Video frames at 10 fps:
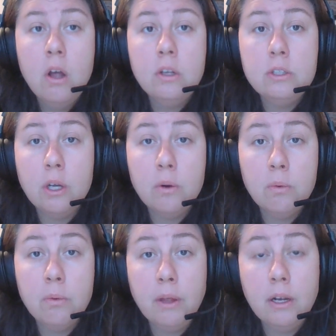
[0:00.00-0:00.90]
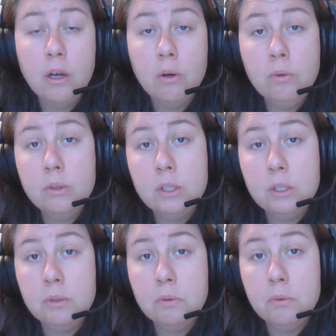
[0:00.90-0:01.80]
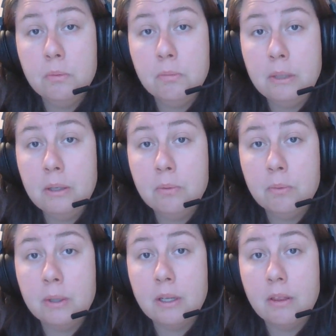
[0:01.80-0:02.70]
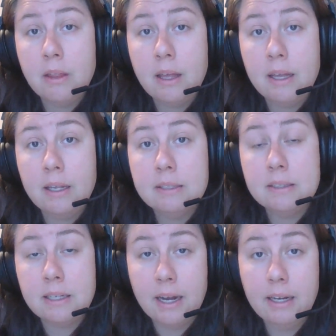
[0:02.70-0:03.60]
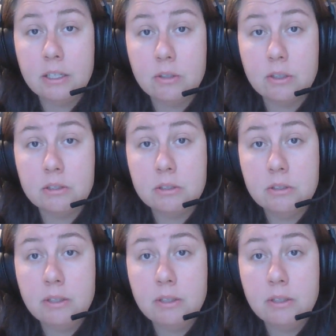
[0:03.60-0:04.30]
So they go to meet with a psychiatrist.